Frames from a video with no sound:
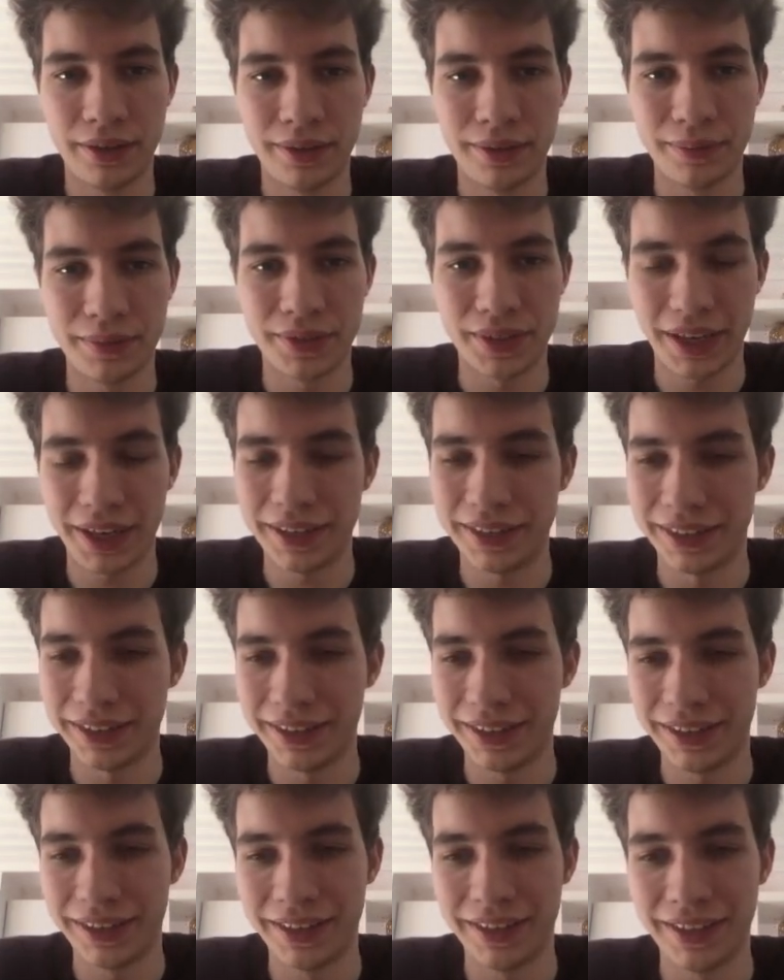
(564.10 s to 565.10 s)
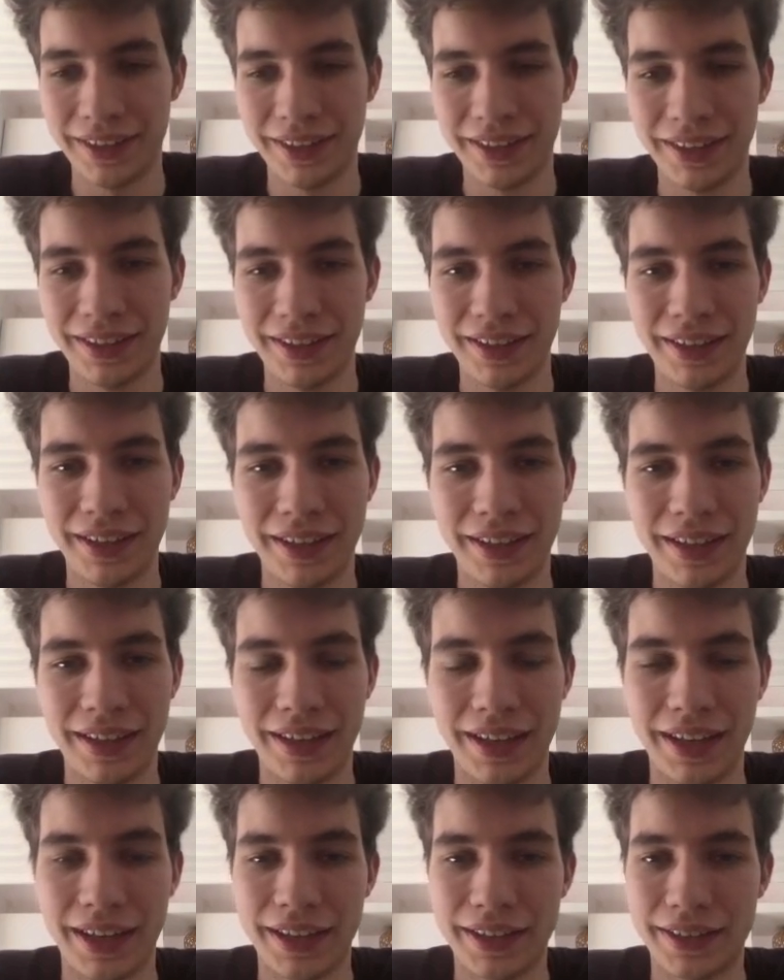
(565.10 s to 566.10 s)
psi t
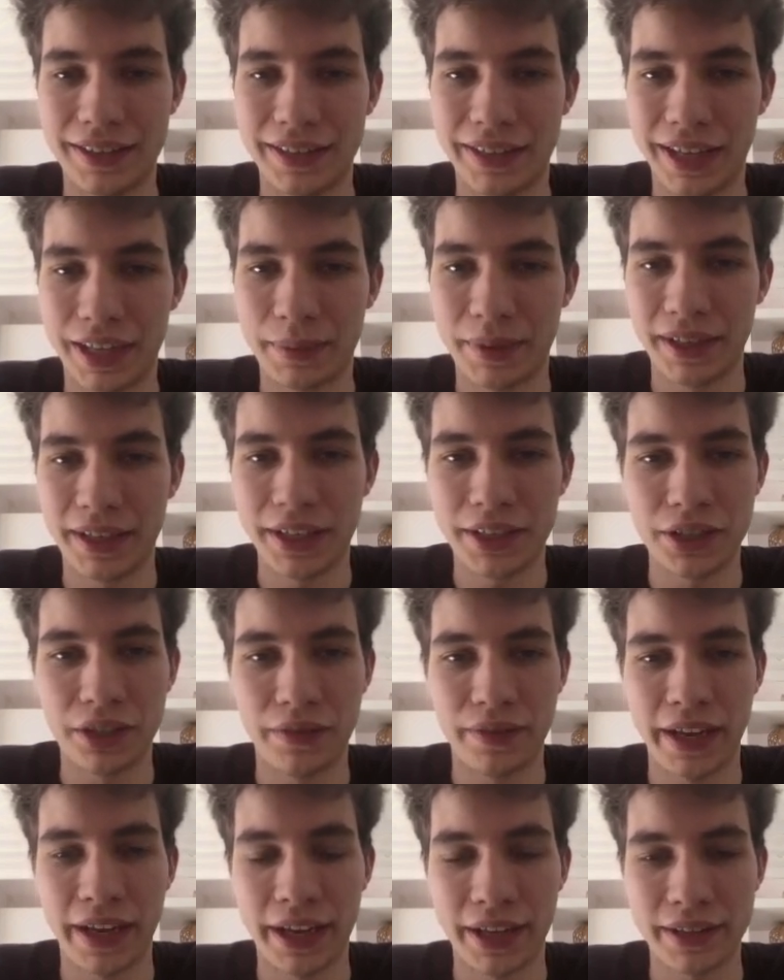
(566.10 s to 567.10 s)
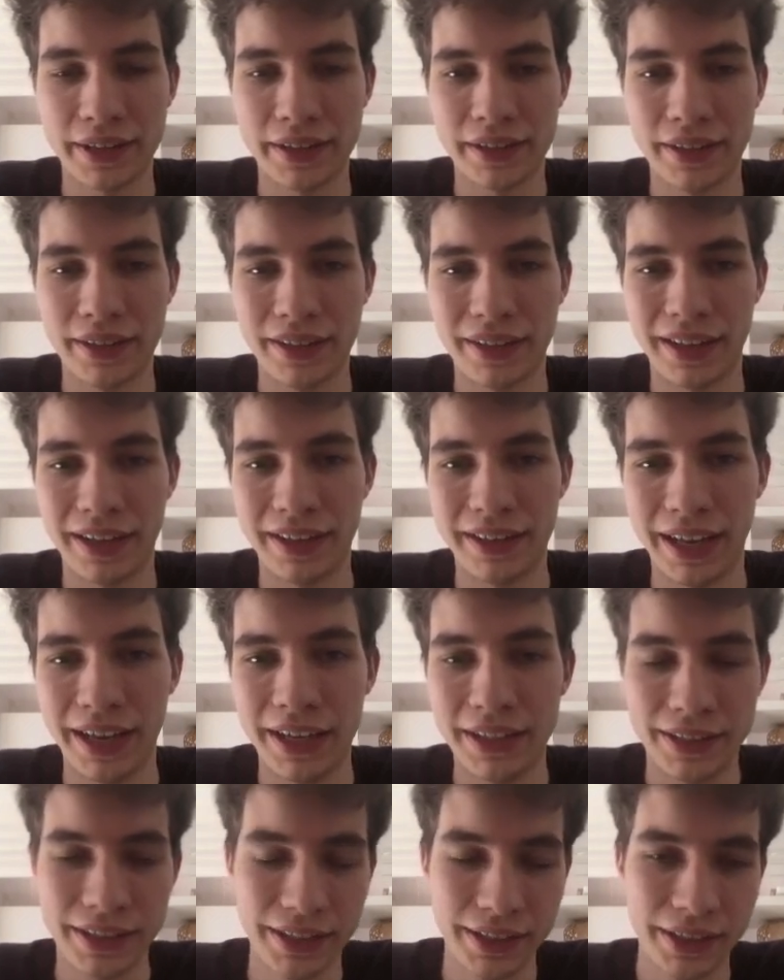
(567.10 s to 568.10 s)
as the expectation of x and
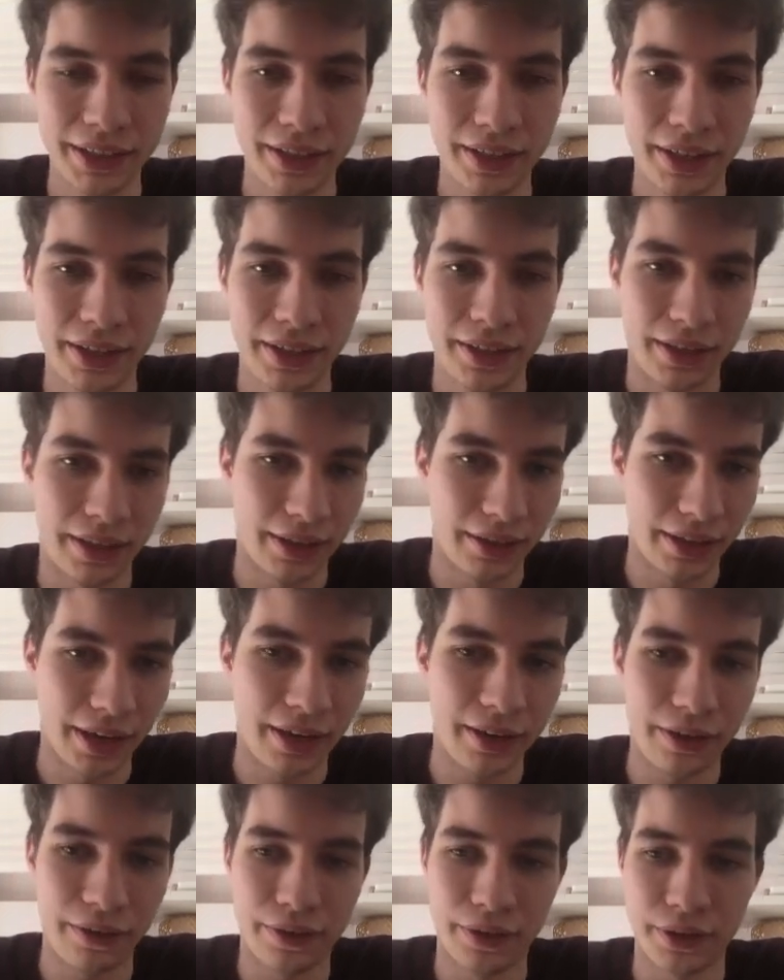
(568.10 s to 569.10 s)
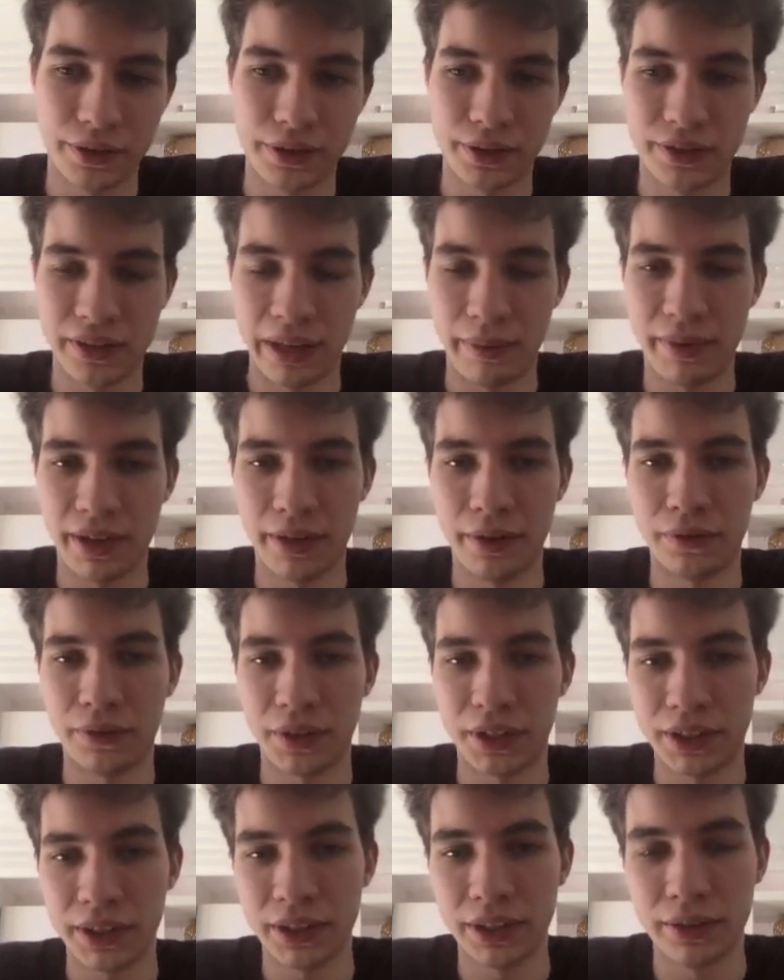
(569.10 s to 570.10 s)
AT follows the same kind of
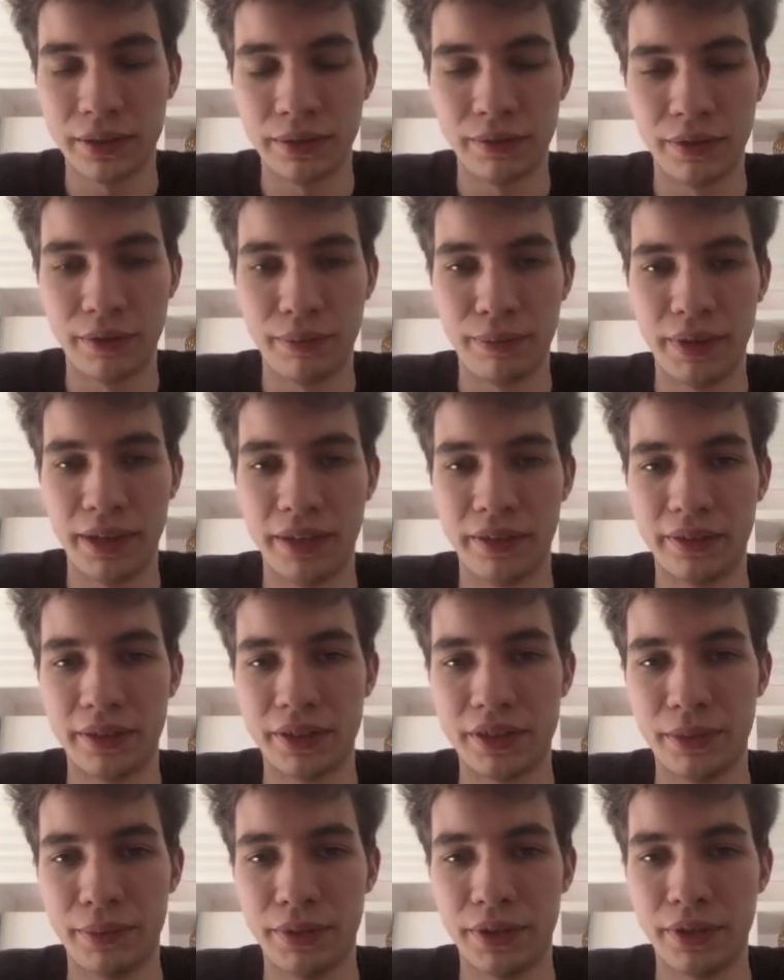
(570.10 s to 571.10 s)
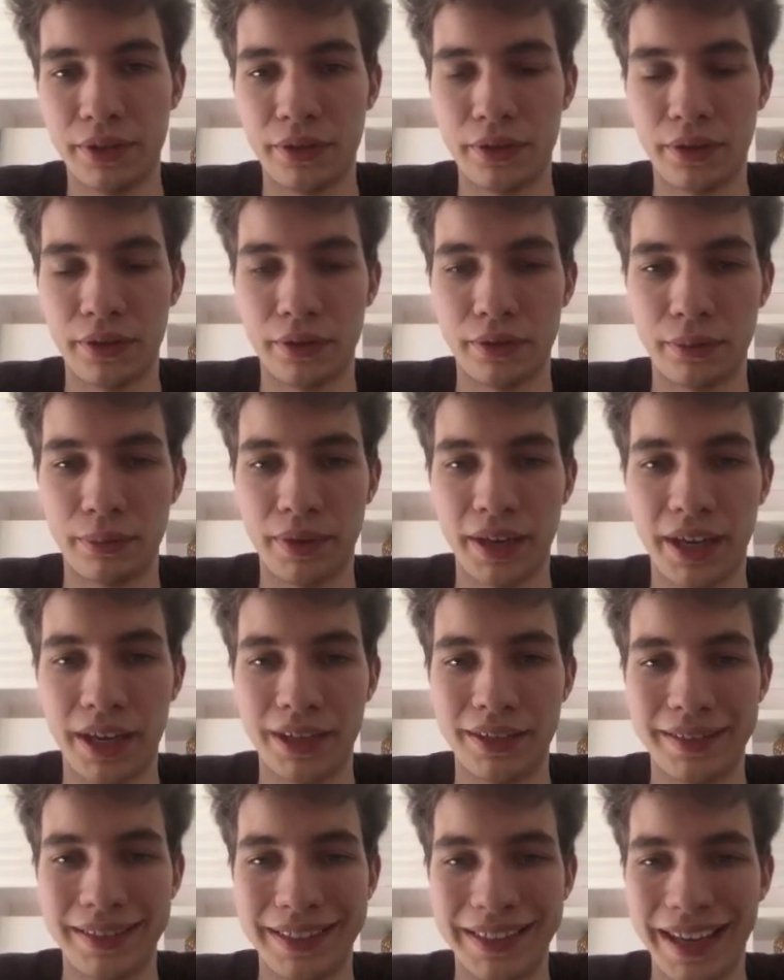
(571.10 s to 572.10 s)
idea with being distributed according to pi
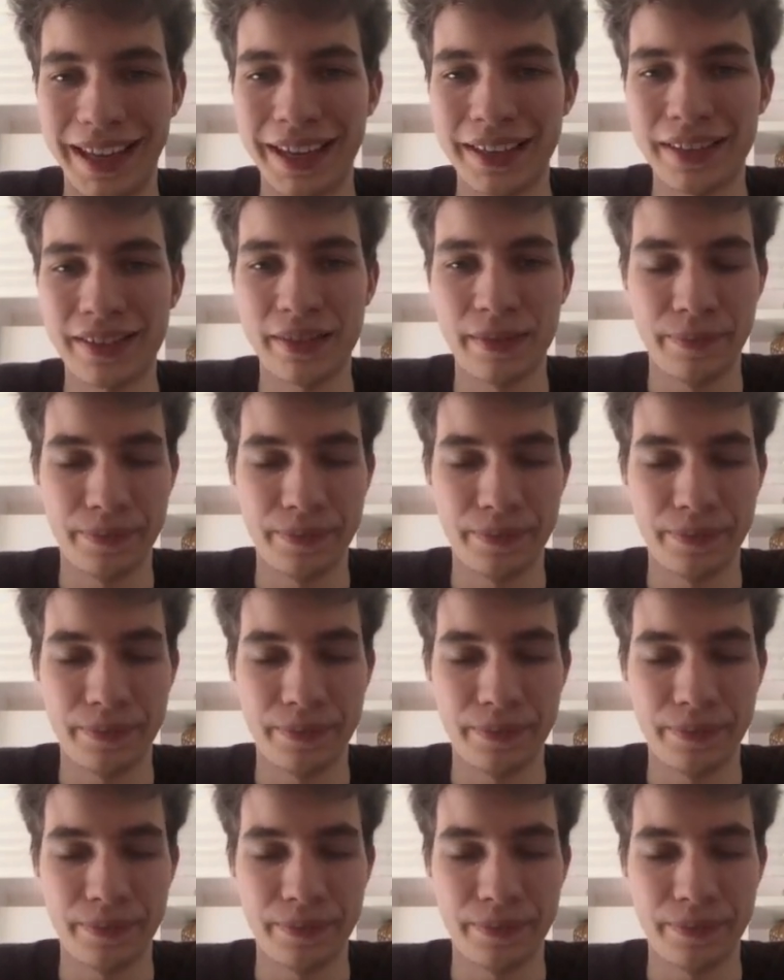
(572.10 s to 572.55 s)
tx.